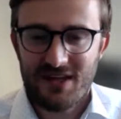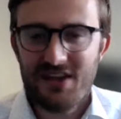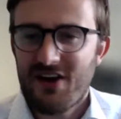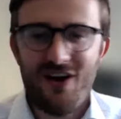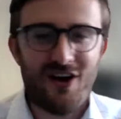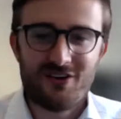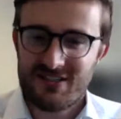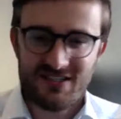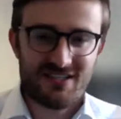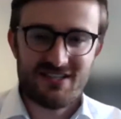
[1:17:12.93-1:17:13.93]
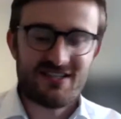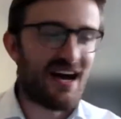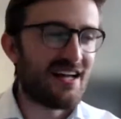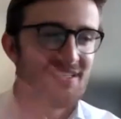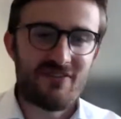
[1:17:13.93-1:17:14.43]
There are
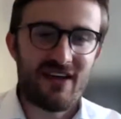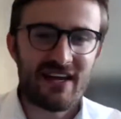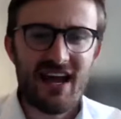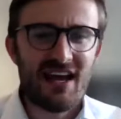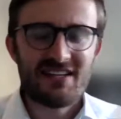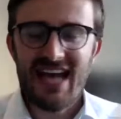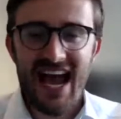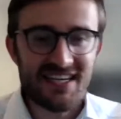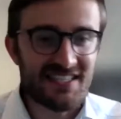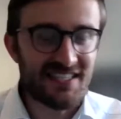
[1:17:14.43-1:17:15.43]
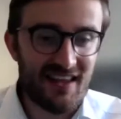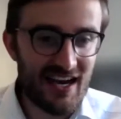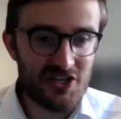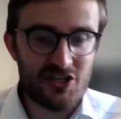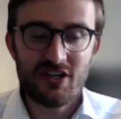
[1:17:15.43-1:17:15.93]
tons of tax
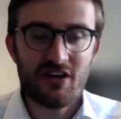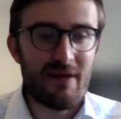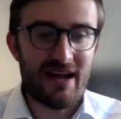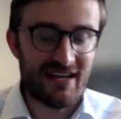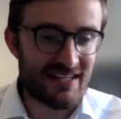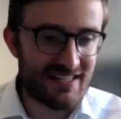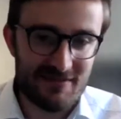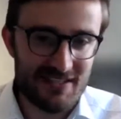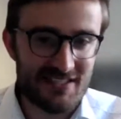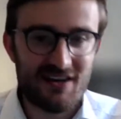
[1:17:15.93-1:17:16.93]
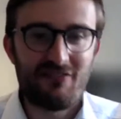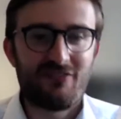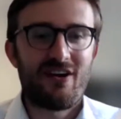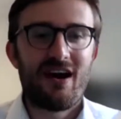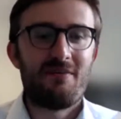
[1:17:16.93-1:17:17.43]
collection. Quebec exempts itself
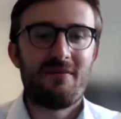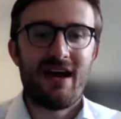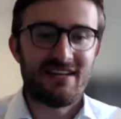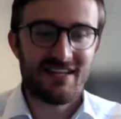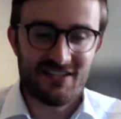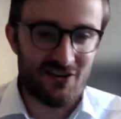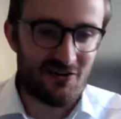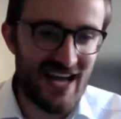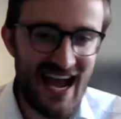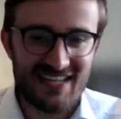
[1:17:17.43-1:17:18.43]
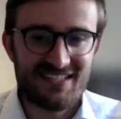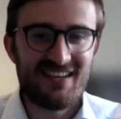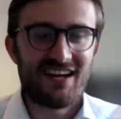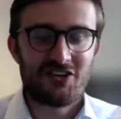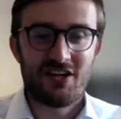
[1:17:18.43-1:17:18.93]
from and does its own tax
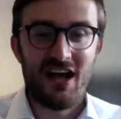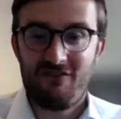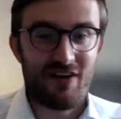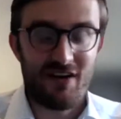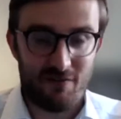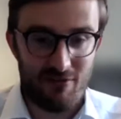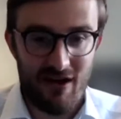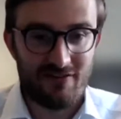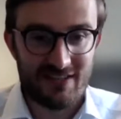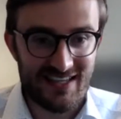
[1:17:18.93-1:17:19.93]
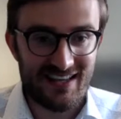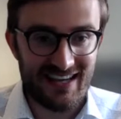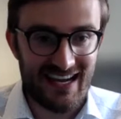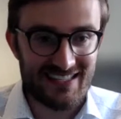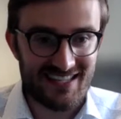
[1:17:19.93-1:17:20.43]
collection. Every other province
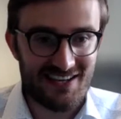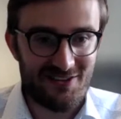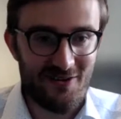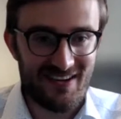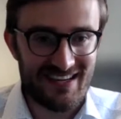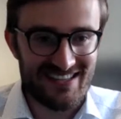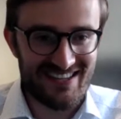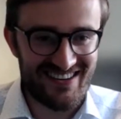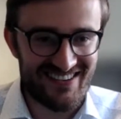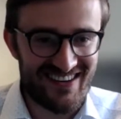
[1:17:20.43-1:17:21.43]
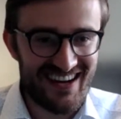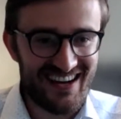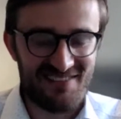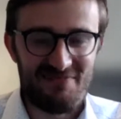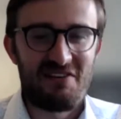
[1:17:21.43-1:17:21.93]
delegates the authority to
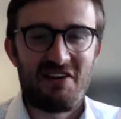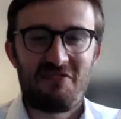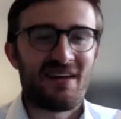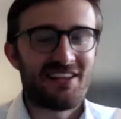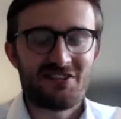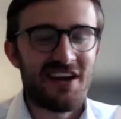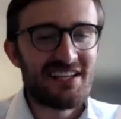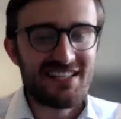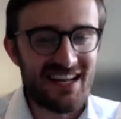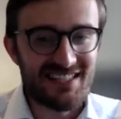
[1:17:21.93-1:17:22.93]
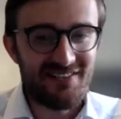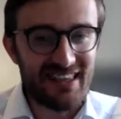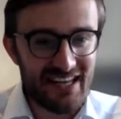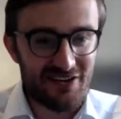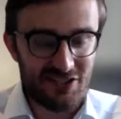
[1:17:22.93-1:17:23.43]
the federal government. There's tons of
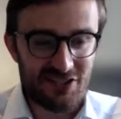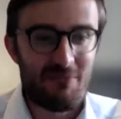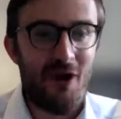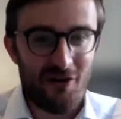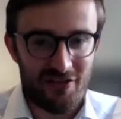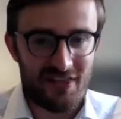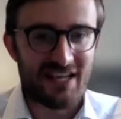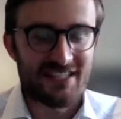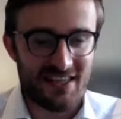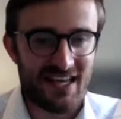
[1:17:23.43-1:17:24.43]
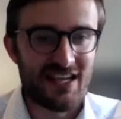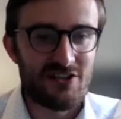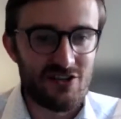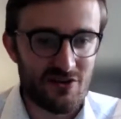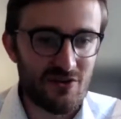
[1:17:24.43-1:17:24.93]
little small things that they
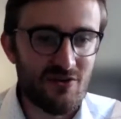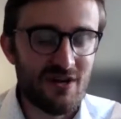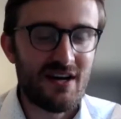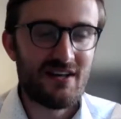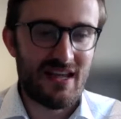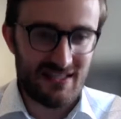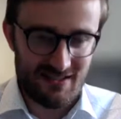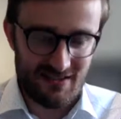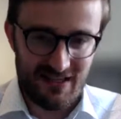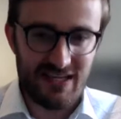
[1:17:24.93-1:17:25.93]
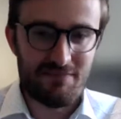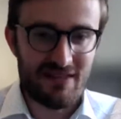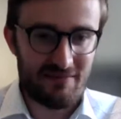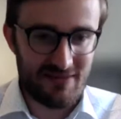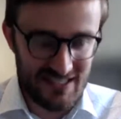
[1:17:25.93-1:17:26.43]
do that keep
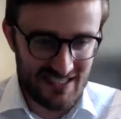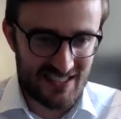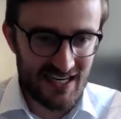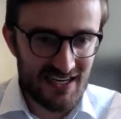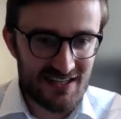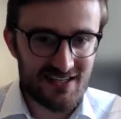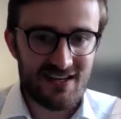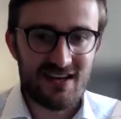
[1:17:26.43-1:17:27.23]
them distinct